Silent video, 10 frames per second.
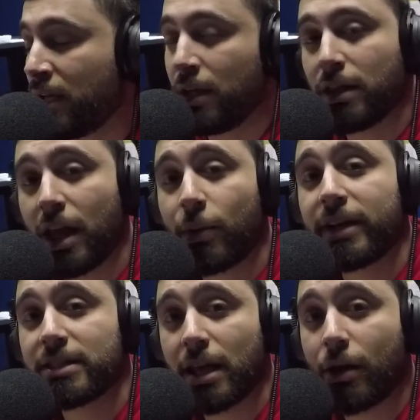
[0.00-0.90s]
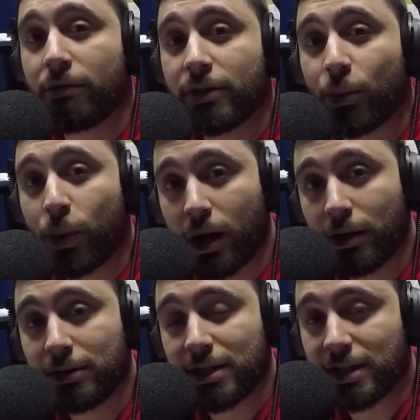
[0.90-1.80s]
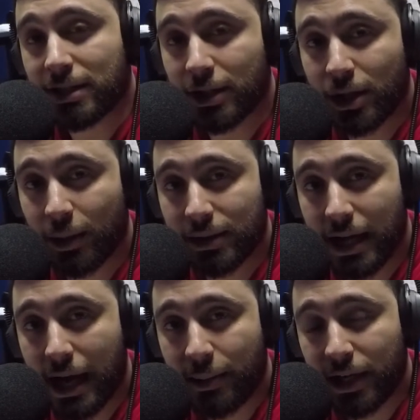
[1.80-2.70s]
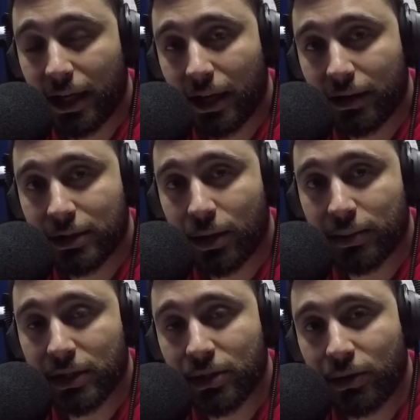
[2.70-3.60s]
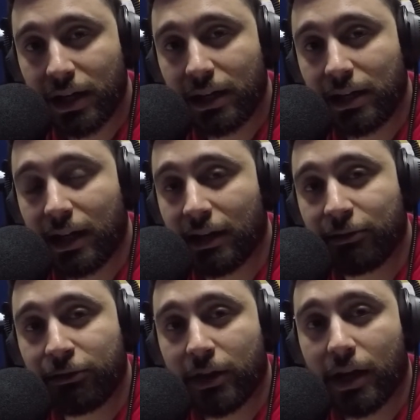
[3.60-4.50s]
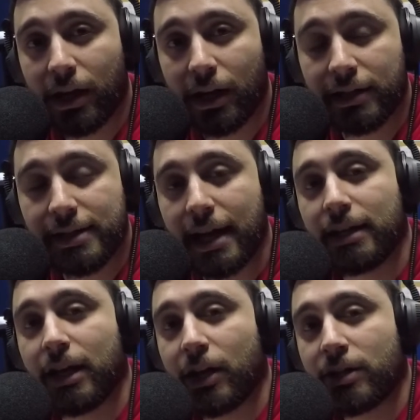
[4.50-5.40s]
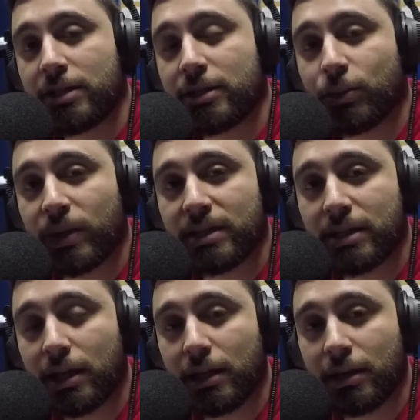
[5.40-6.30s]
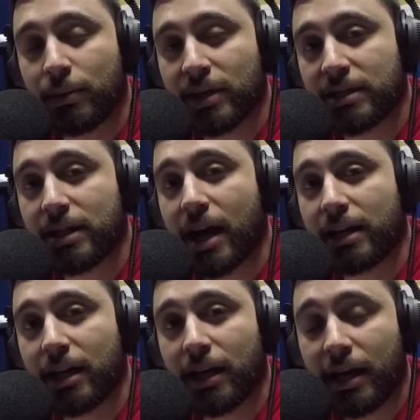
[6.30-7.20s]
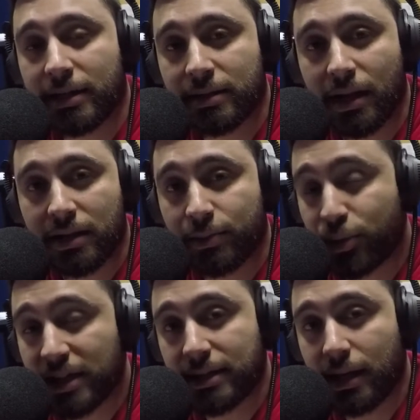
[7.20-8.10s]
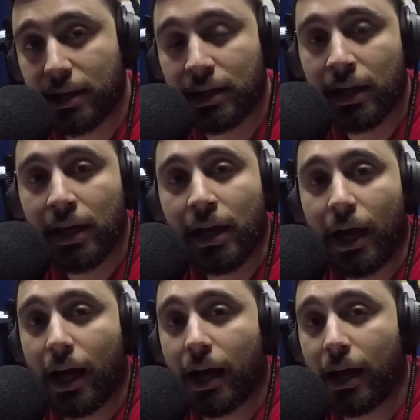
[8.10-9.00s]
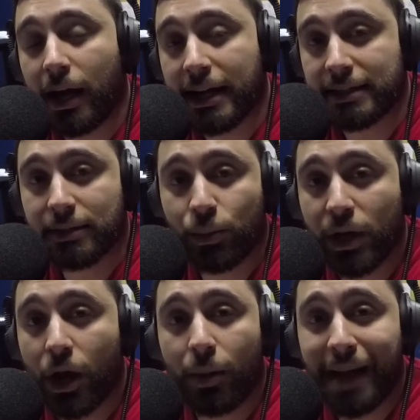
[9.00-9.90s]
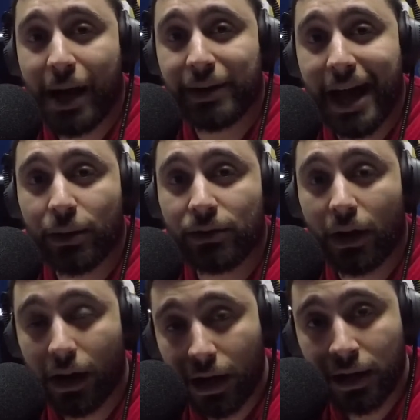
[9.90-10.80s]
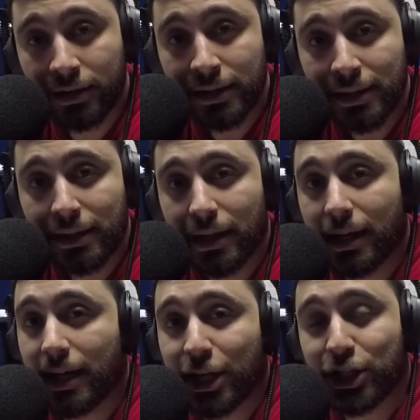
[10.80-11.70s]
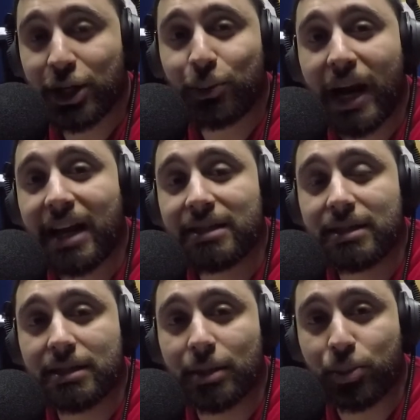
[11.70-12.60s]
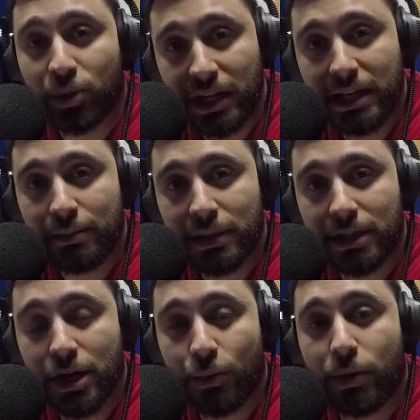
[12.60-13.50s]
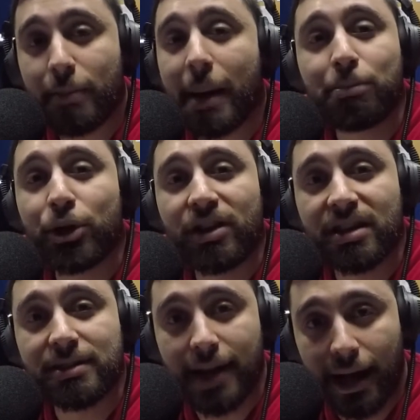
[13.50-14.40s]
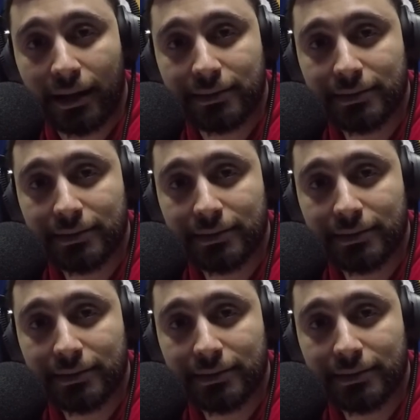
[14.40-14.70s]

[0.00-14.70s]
They want to take over the world is essentially what's happening here in Script to Screen. If in 10 years we see Miss Dania as president, as we all bow down to her, as she reigns as supreme, remember this day.